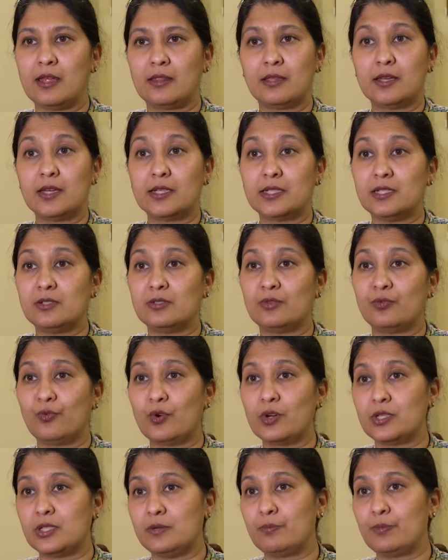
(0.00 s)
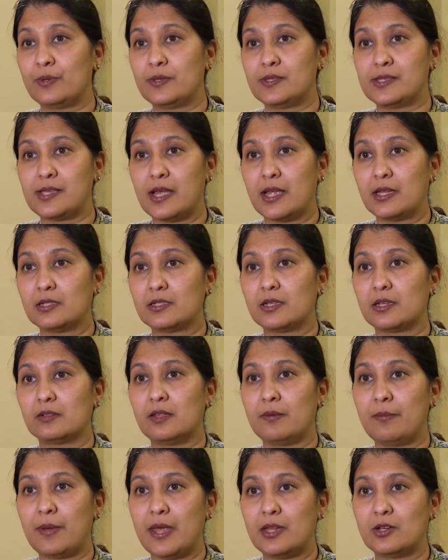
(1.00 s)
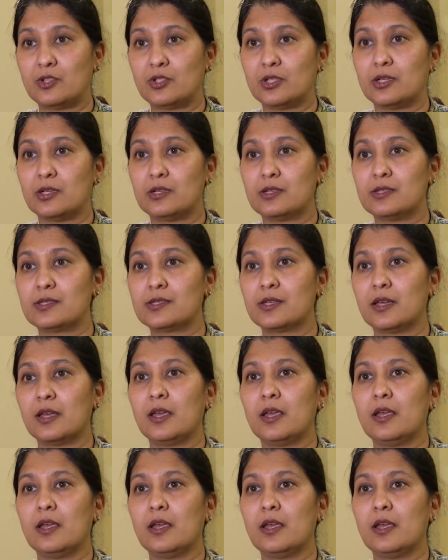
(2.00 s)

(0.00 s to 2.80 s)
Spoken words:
30 to 40% of the patients